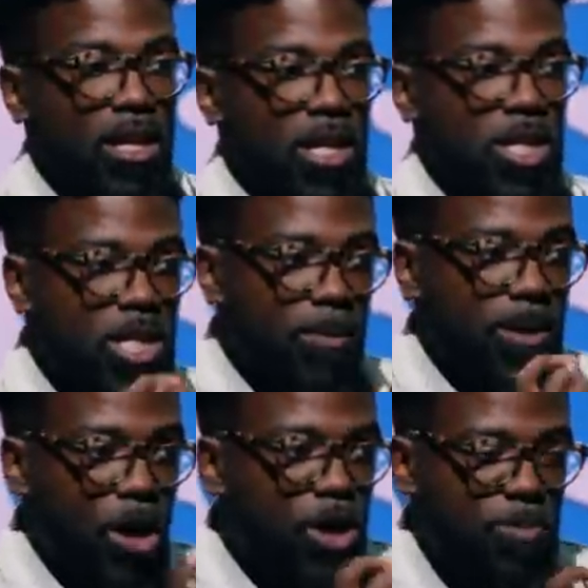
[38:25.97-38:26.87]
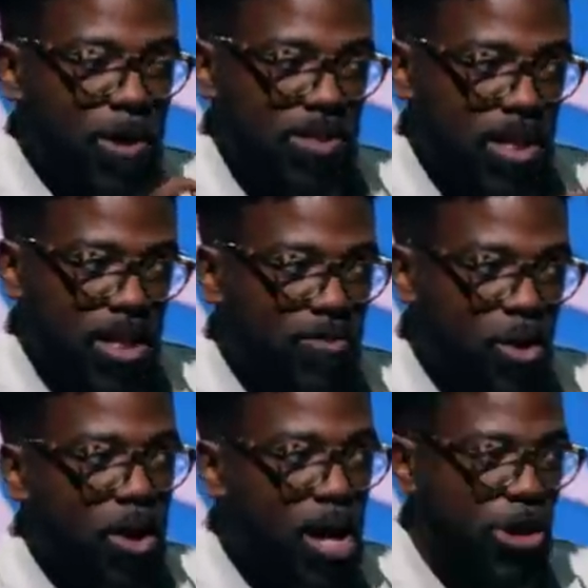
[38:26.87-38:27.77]
He said, But the Holy Spirit said to give
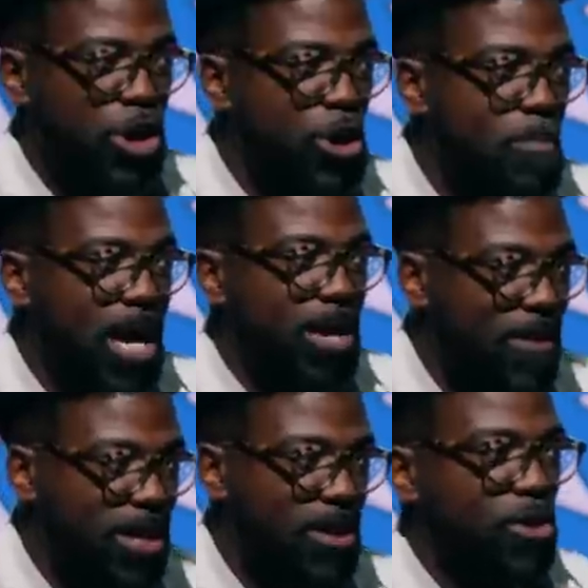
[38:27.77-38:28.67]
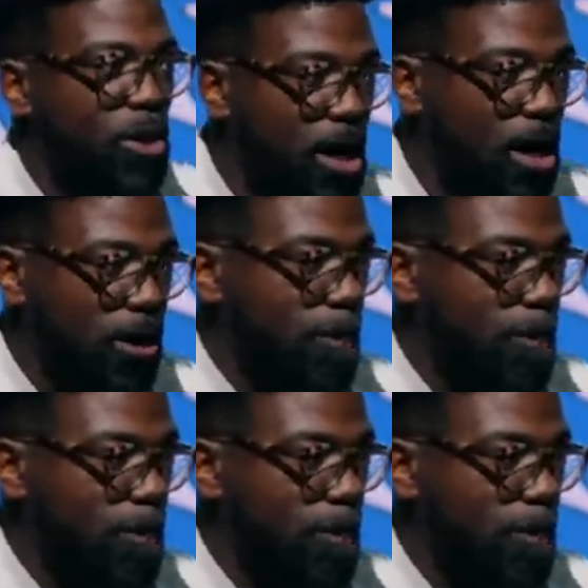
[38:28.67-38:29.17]
you a hug. Do you mind if I give you a hug?